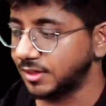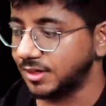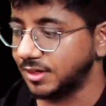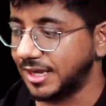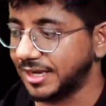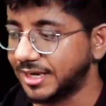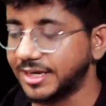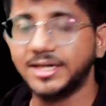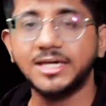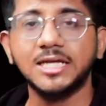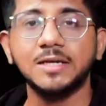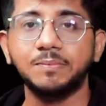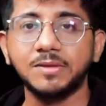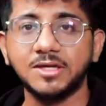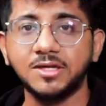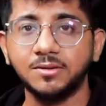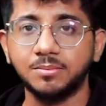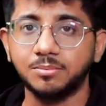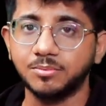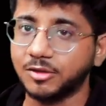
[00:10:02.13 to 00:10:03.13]
Like in
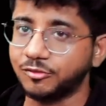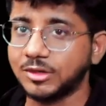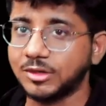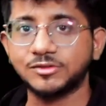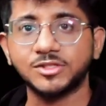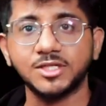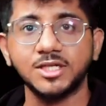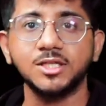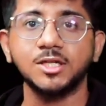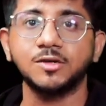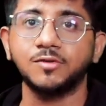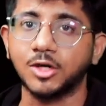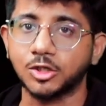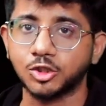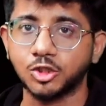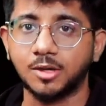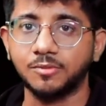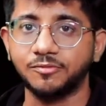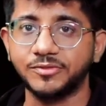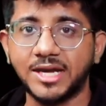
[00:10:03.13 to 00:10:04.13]
DP, if you have seen the
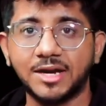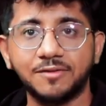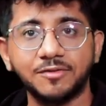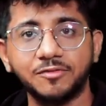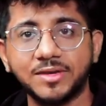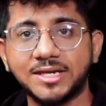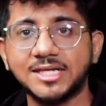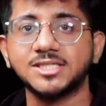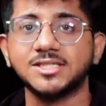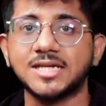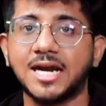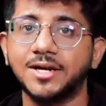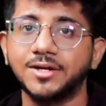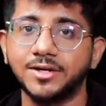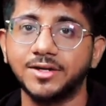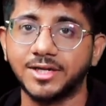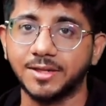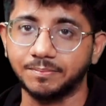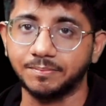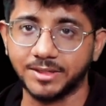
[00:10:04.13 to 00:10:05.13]
workshop, we have a very
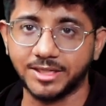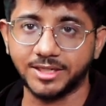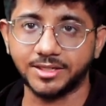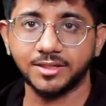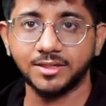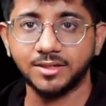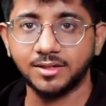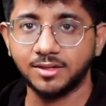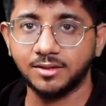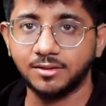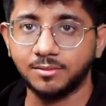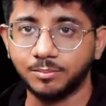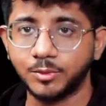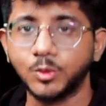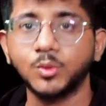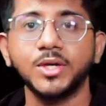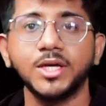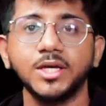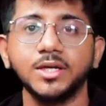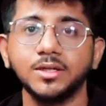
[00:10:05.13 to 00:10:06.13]
standard template.
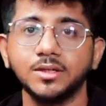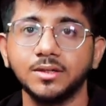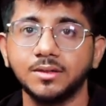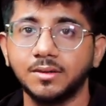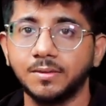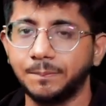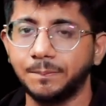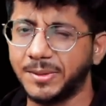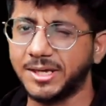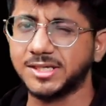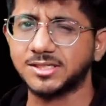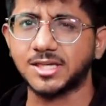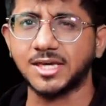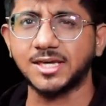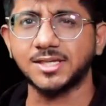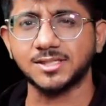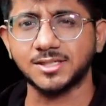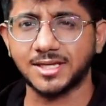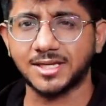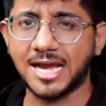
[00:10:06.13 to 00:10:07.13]
Pruning, base
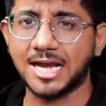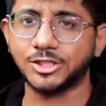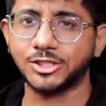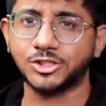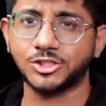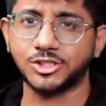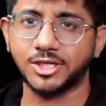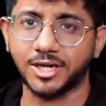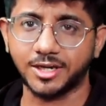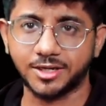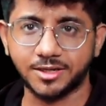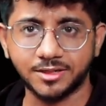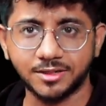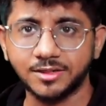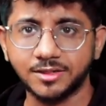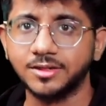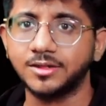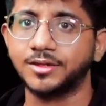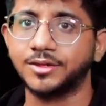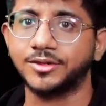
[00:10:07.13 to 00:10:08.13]
case, cache check,
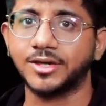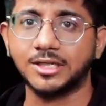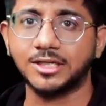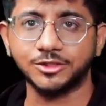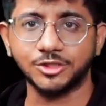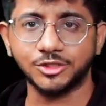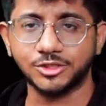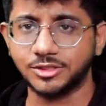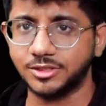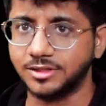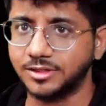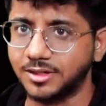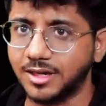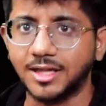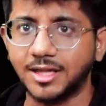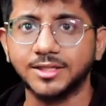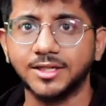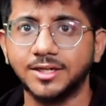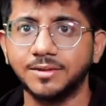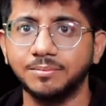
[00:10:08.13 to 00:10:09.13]
transition,
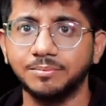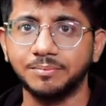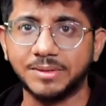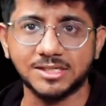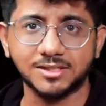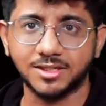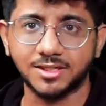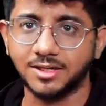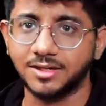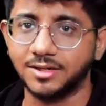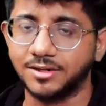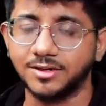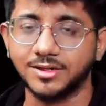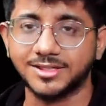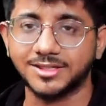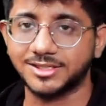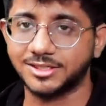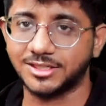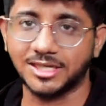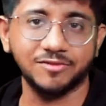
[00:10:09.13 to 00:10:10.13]
and then
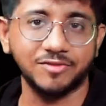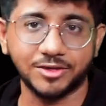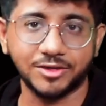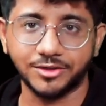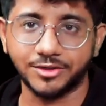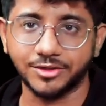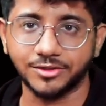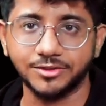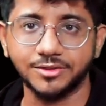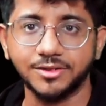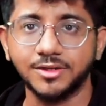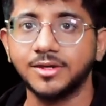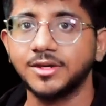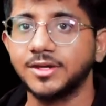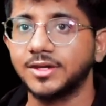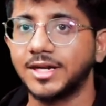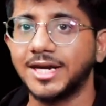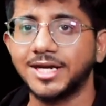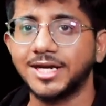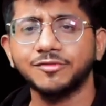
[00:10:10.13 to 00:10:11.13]
save and return.
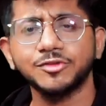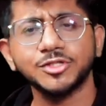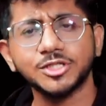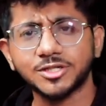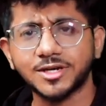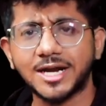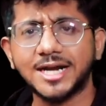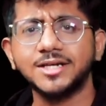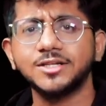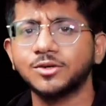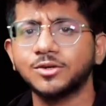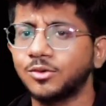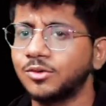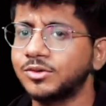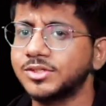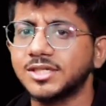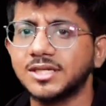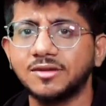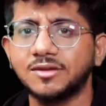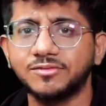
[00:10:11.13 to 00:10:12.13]
Right? If you just write the
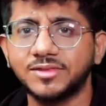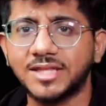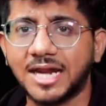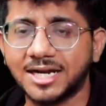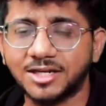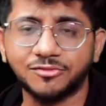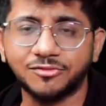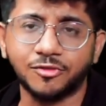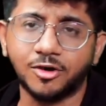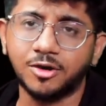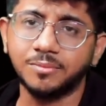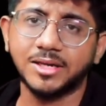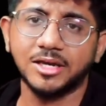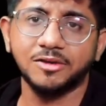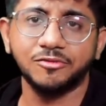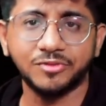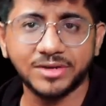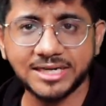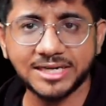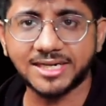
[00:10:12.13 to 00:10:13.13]
codes in that form
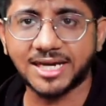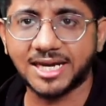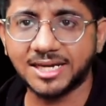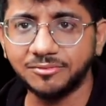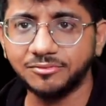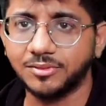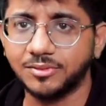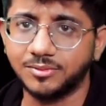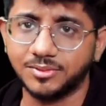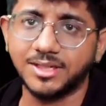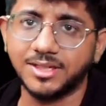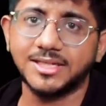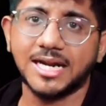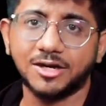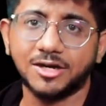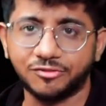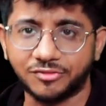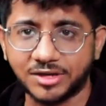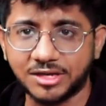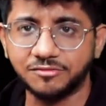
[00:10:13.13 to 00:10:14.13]
every time in
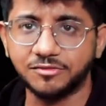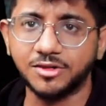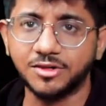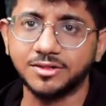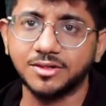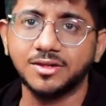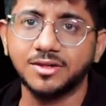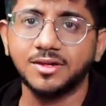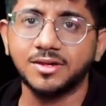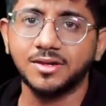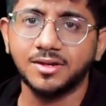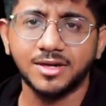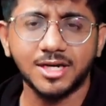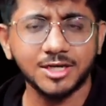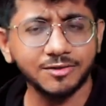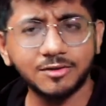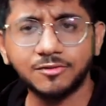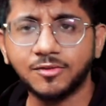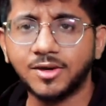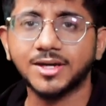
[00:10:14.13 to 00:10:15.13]
that framework, it
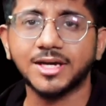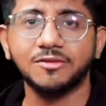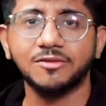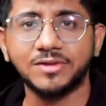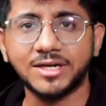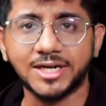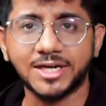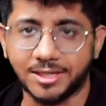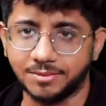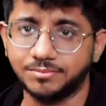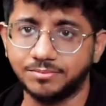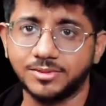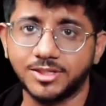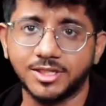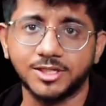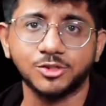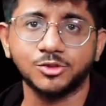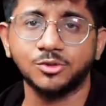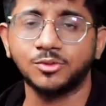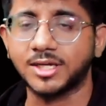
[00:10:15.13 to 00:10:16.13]
will work every time.
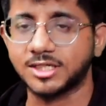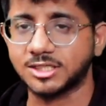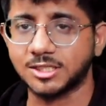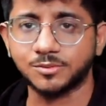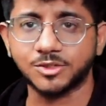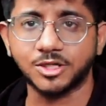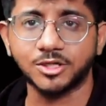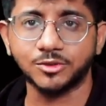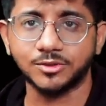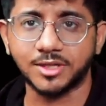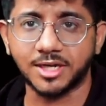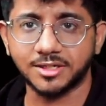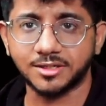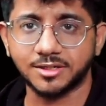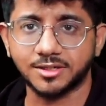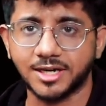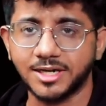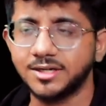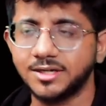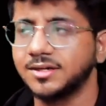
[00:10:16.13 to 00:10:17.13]
There is no exception to that,
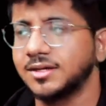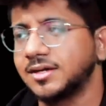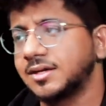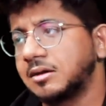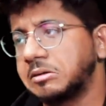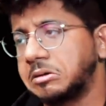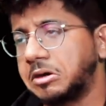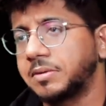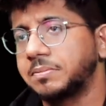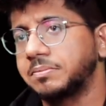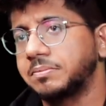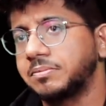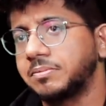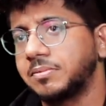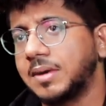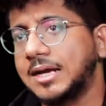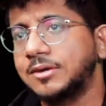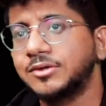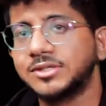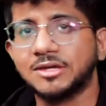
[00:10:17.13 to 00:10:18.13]
right? Or
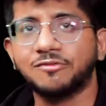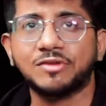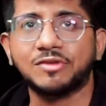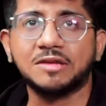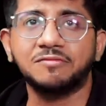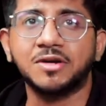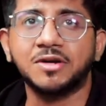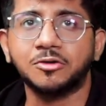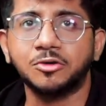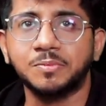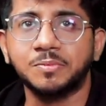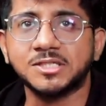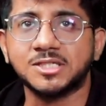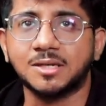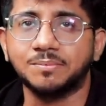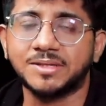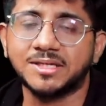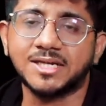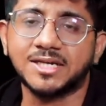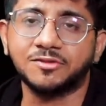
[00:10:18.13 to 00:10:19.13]
I would say framework would be
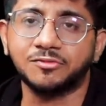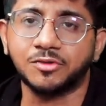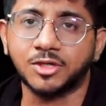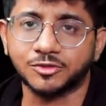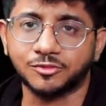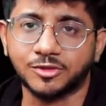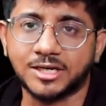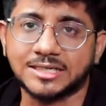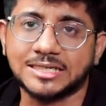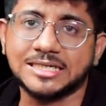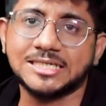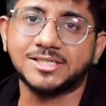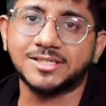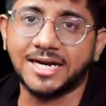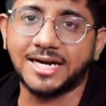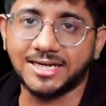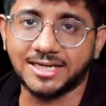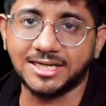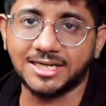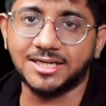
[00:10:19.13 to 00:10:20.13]
something that works for at least
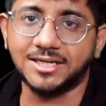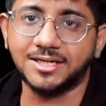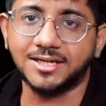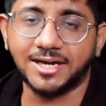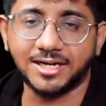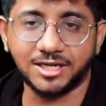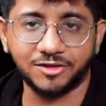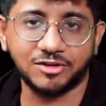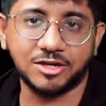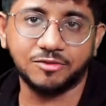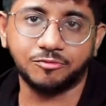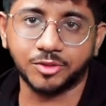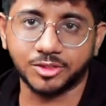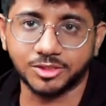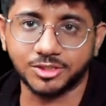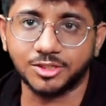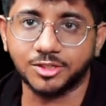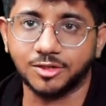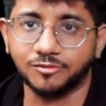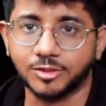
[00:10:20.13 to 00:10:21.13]

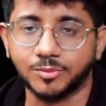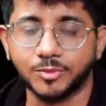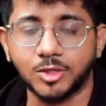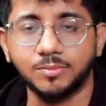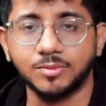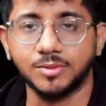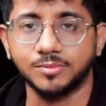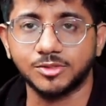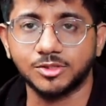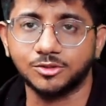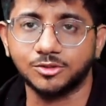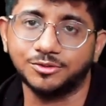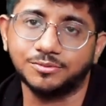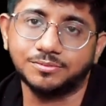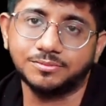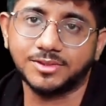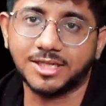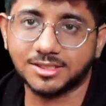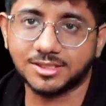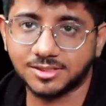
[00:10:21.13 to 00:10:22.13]
90-95% of the problems. So
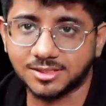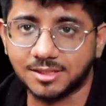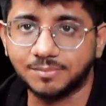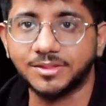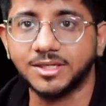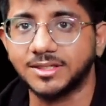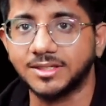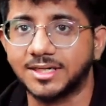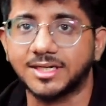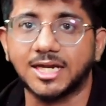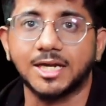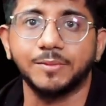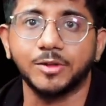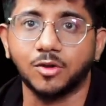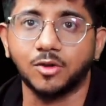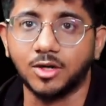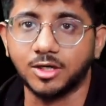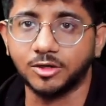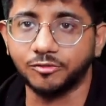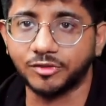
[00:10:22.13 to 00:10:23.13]
that's something that can be
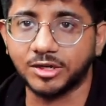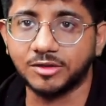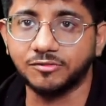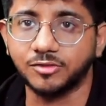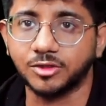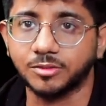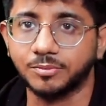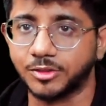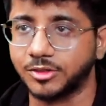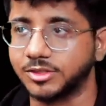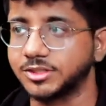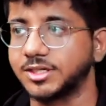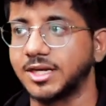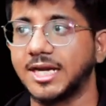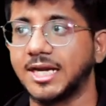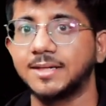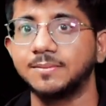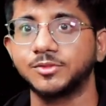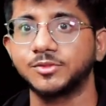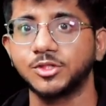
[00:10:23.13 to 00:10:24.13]
called a framework because it
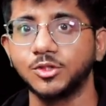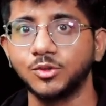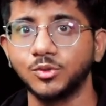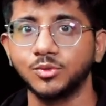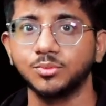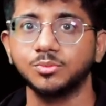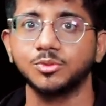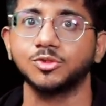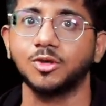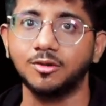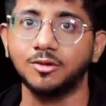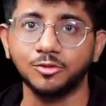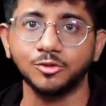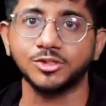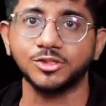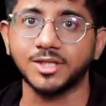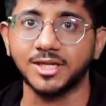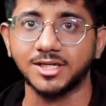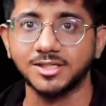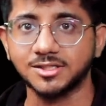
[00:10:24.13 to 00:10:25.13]
helps you solve
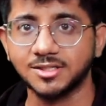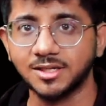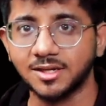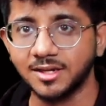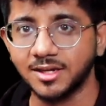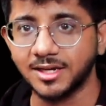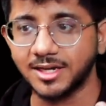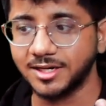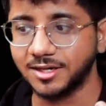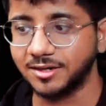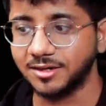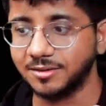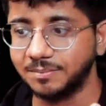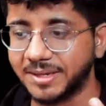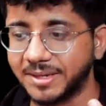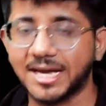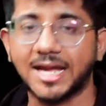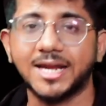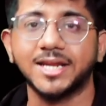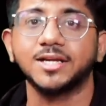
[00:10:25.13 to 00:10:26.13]
those things in a
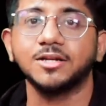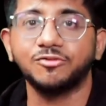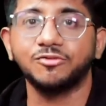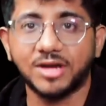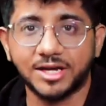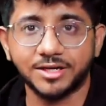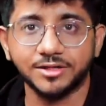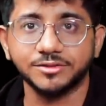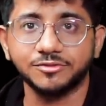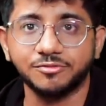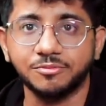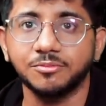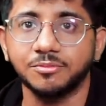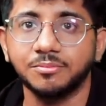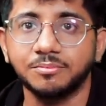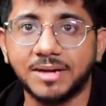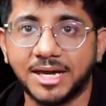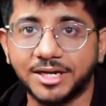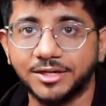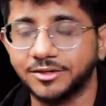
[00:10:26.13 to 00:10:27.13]
mechanical
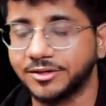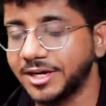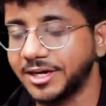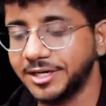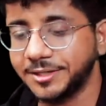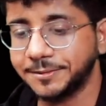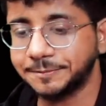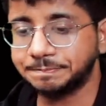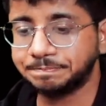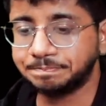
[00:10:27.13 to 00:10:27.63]
manner, right?